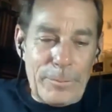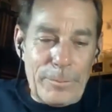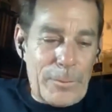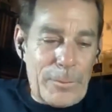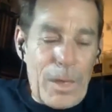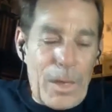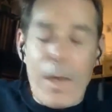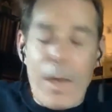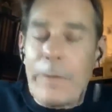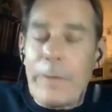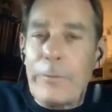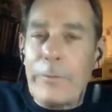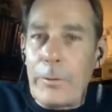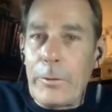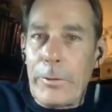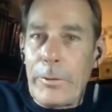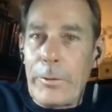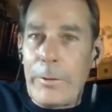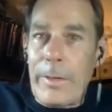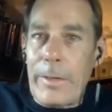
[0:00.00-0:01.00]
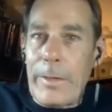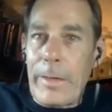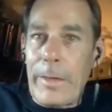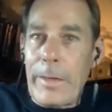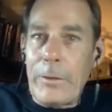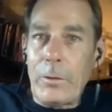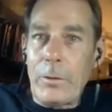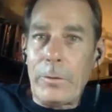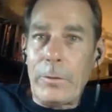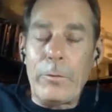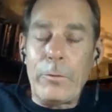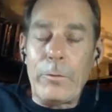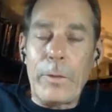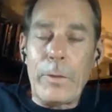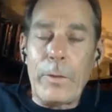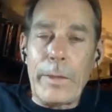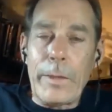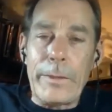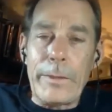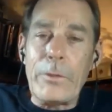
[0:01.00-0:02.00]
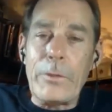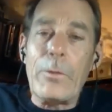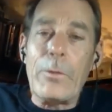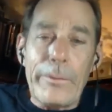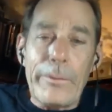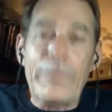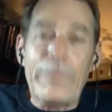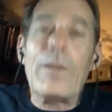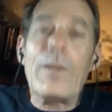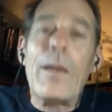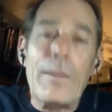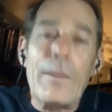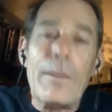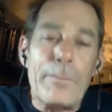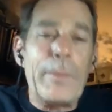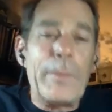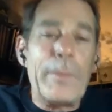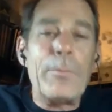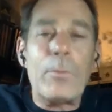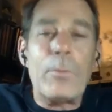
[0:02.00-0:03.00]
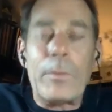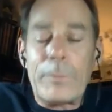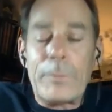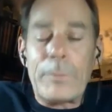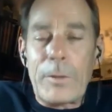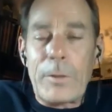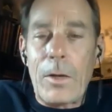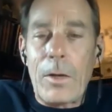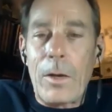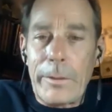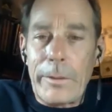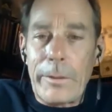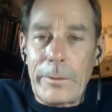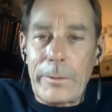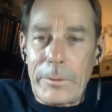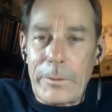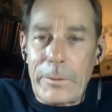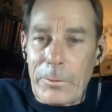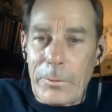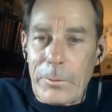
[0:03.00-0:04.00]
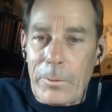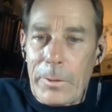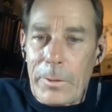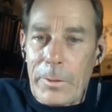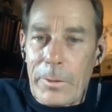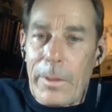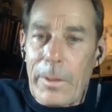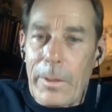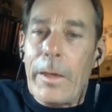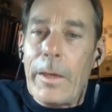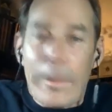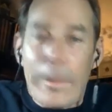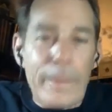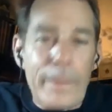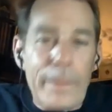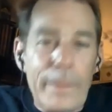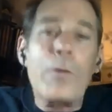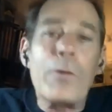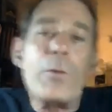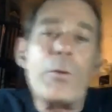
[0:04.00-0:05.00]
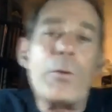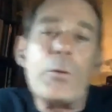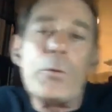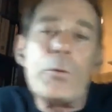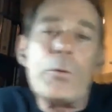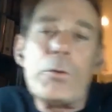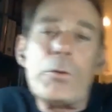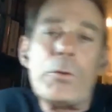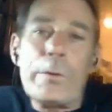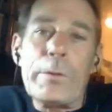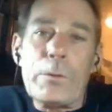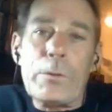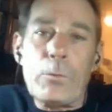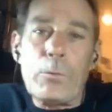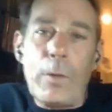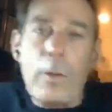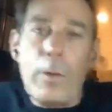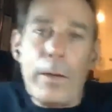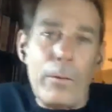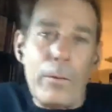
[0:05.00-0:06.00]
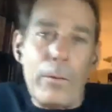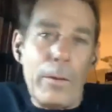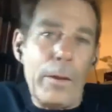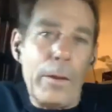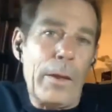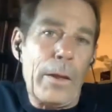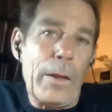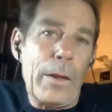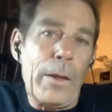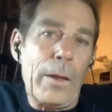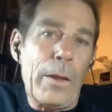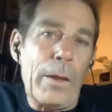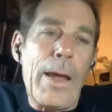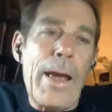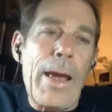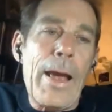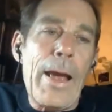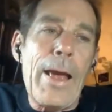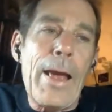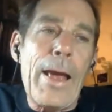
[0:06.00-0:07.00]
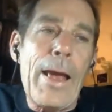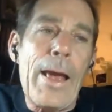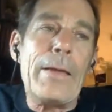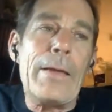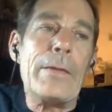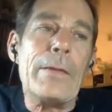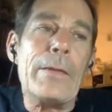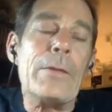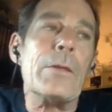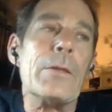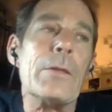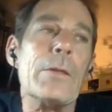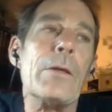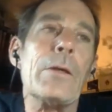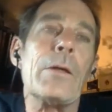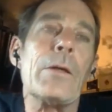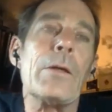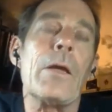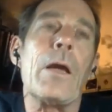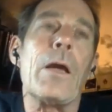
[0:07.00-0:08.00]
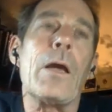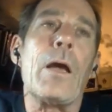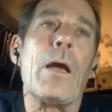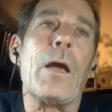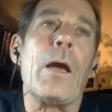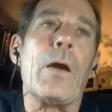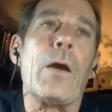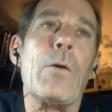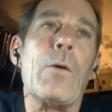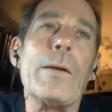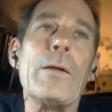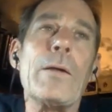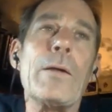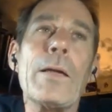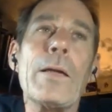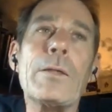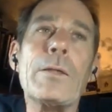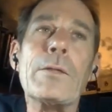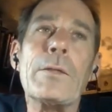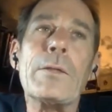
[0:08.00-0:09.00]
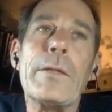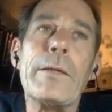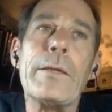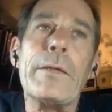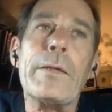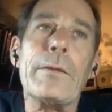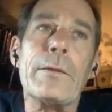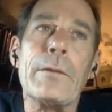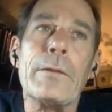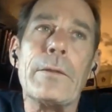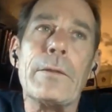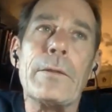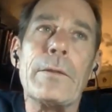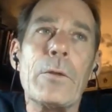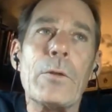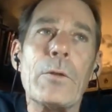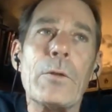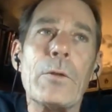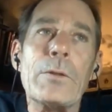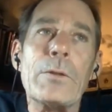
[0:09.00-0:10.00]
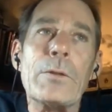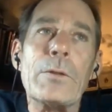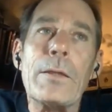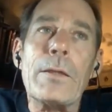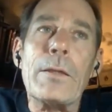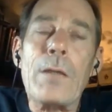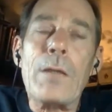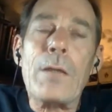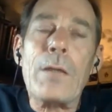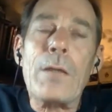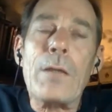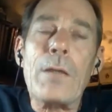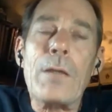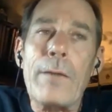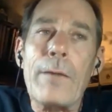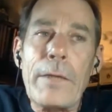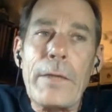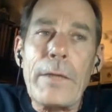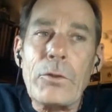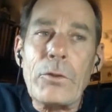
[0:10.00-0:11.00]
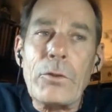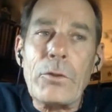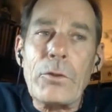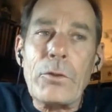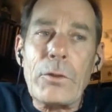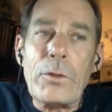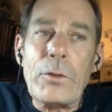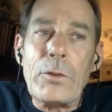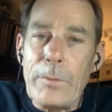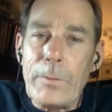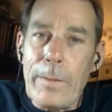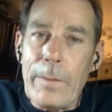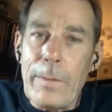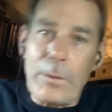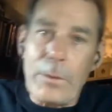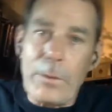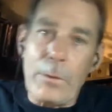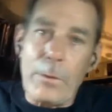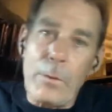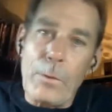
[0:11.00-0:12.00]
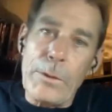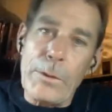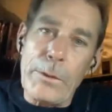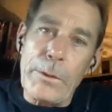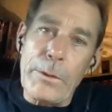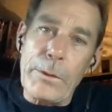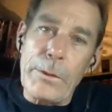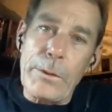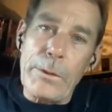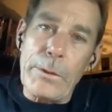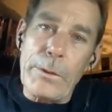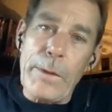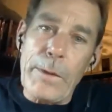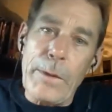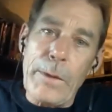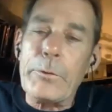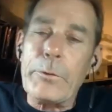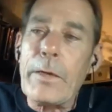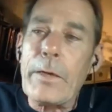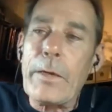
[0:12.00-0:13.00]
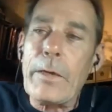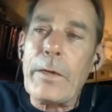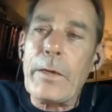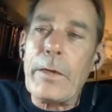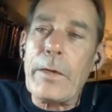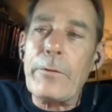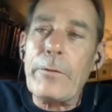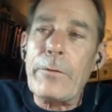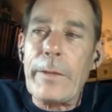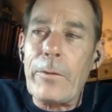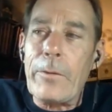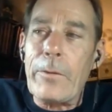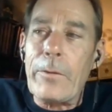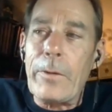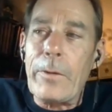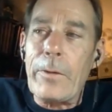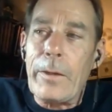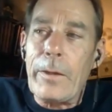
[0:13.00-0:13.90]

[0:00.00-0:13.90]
convoluted nature of what I do. I have a lot of people I'm talking to, and I know you do as well. And quite honestly, the most honest conversations sometimes are the ones you have with yourself when you go,